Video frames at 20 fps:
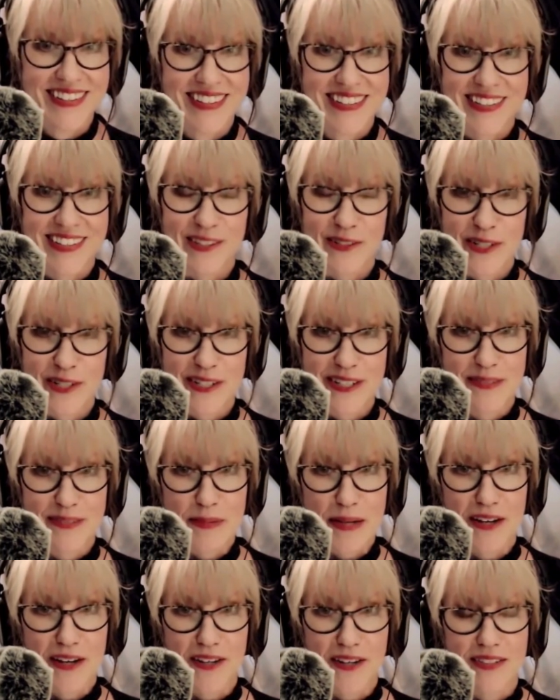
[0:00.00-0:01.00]
You heard
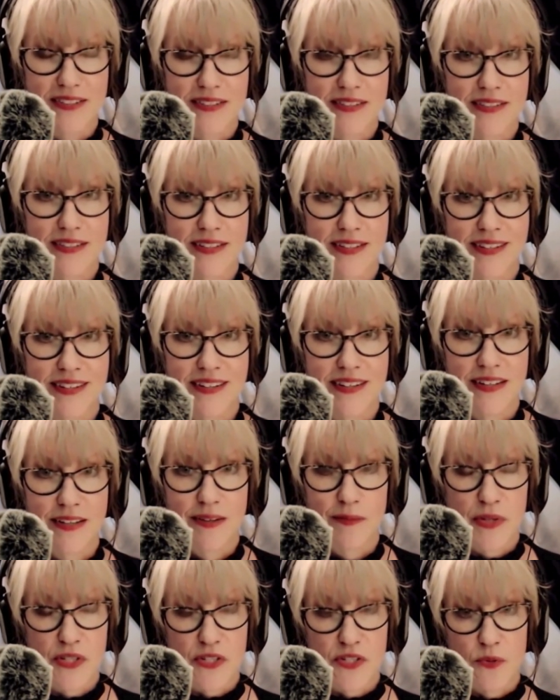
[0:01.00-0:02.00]
about
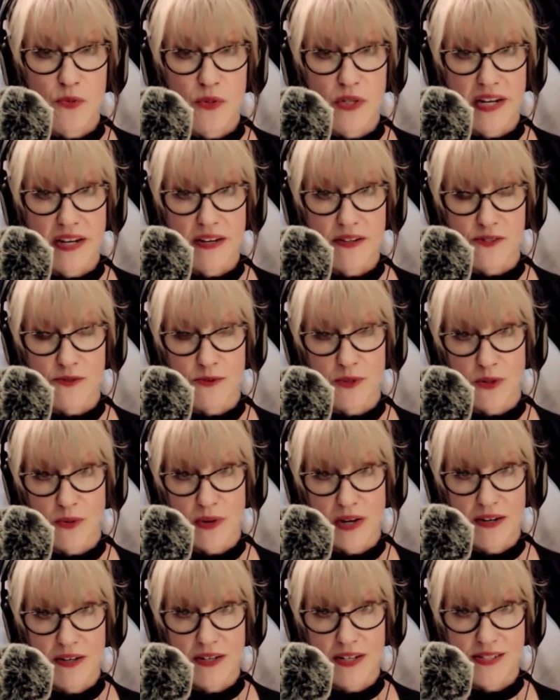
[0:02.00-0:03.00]
Mr. Woodhouse
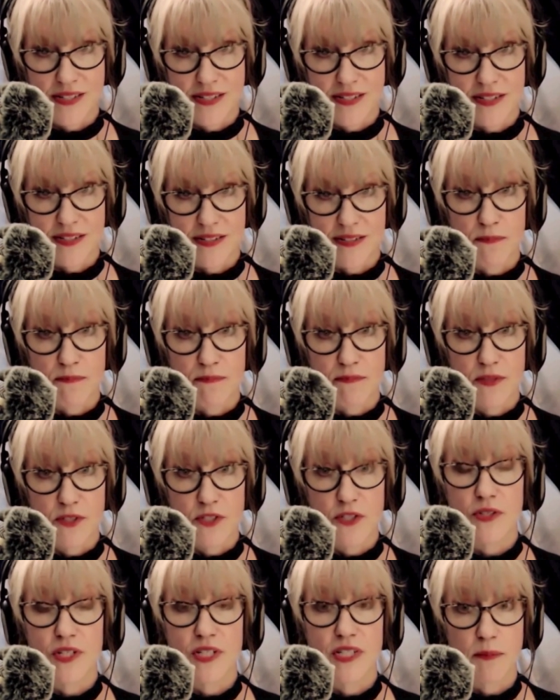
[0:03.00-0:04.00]
required us to
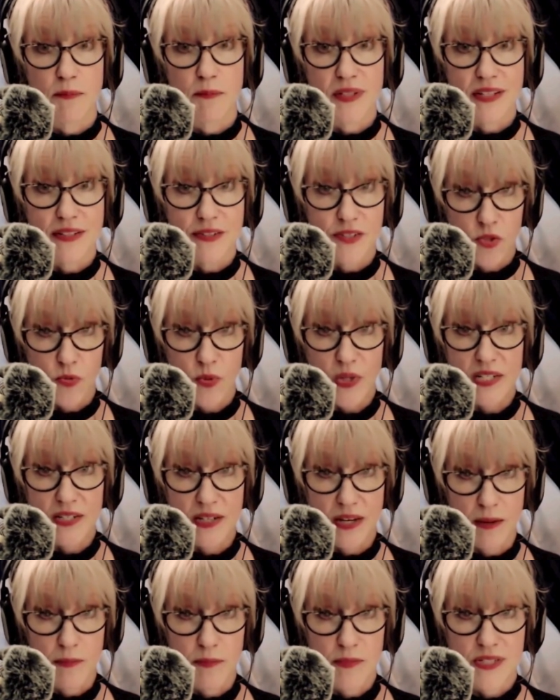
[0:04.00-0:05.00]
do the dumplings 3
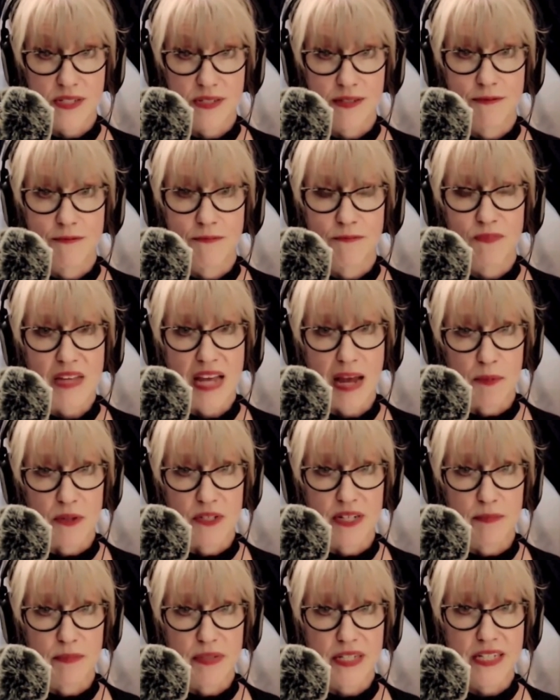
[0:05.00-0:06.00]
times, apple
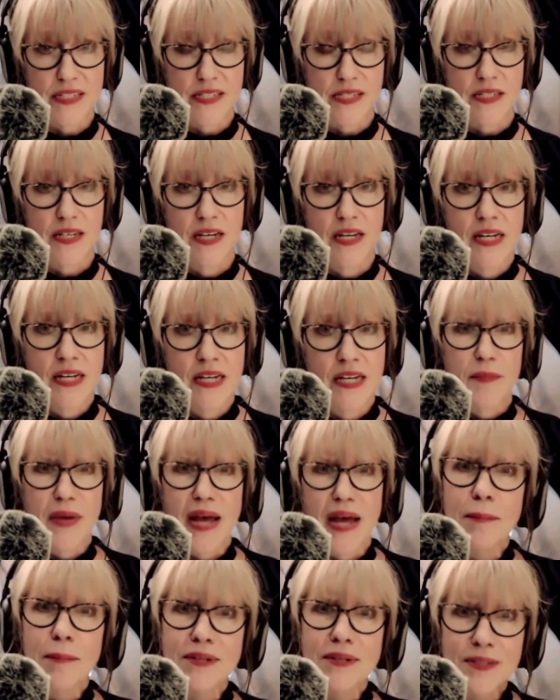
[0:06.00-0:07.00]
dumplings.
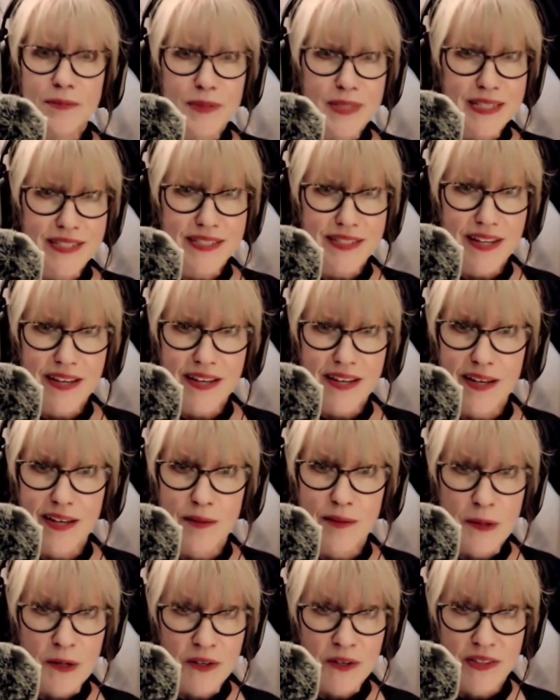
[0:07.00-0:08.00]
Apple dumplings
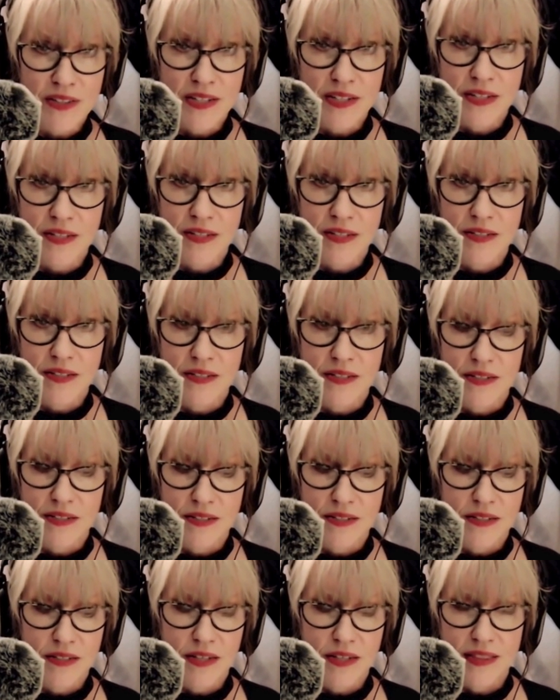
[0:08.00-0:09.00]
apparently
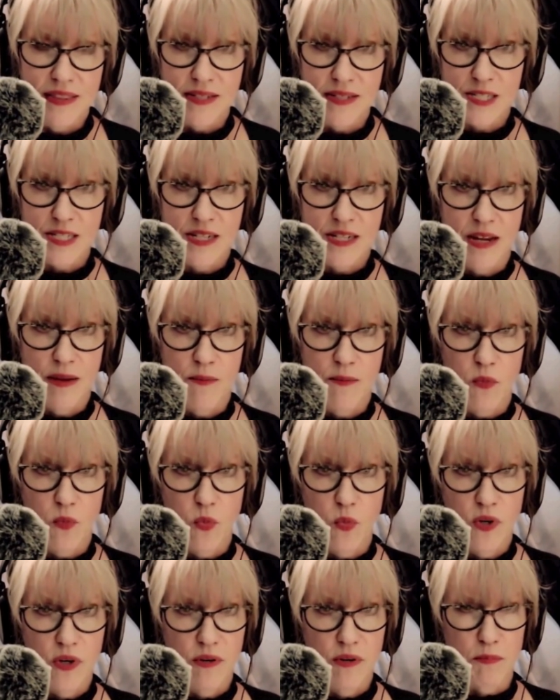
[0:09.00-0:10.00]
at this time
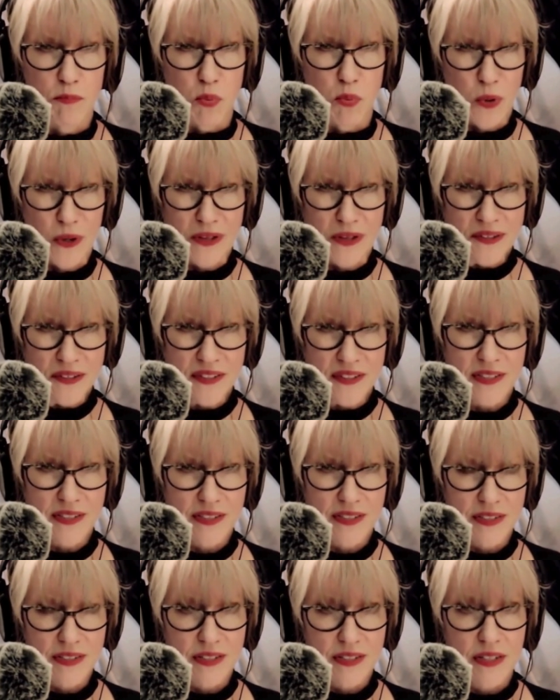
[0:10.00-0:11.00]
were boiled.
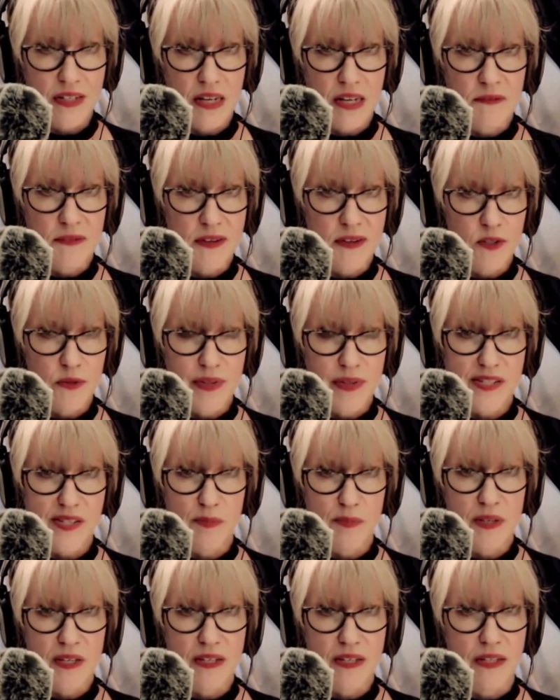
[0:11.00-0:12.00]
I found a
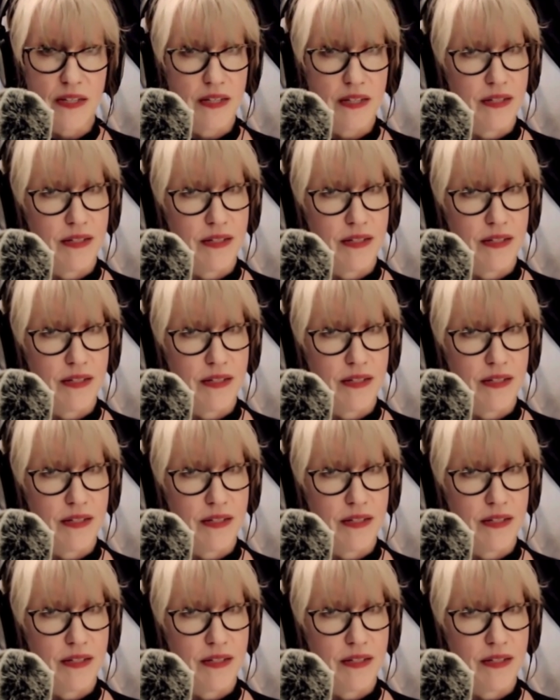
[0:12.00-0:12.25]
recipe.